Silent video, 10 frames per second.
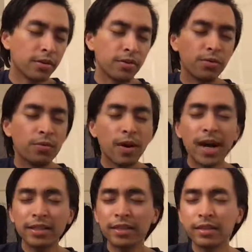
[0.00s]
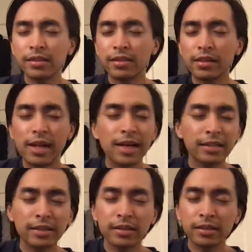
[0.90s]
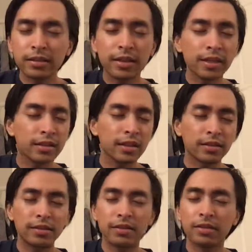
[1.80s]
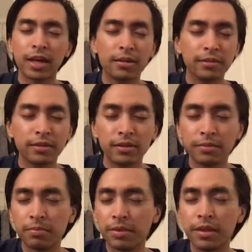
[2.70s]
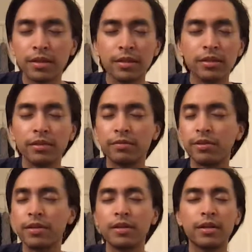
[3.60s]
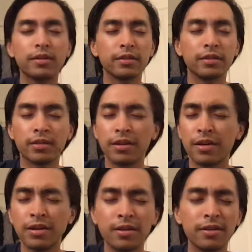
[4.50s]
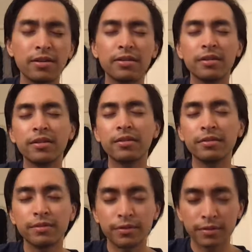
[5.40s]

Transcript: The watches, the clocks, and the tick-tocks just stop, 'cause the beating of your heart's enough.